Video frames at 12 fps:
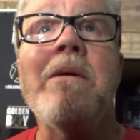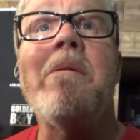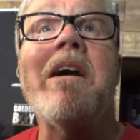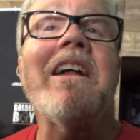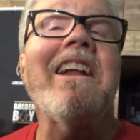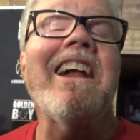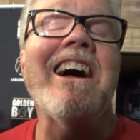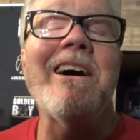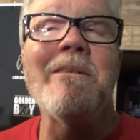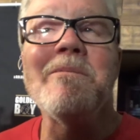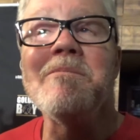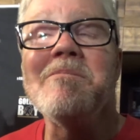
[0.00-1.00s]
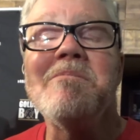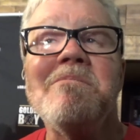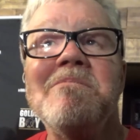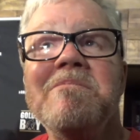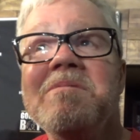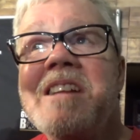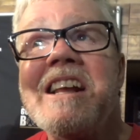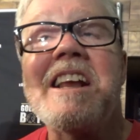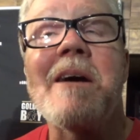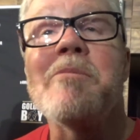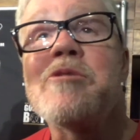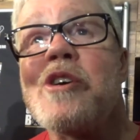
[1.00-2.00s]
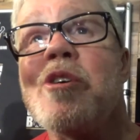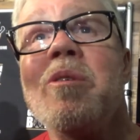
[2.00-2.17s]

but um, it didn't come true.